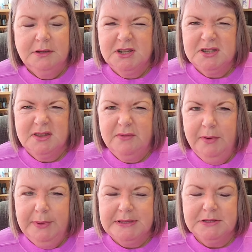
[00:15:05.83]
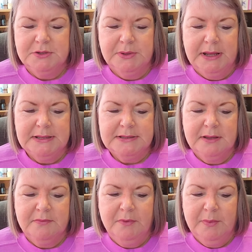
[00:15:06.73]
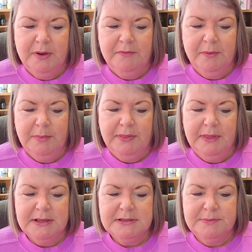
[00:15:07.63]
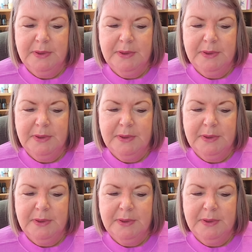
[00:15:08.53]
Just 3 weeks and 2 days from when I'm filming this,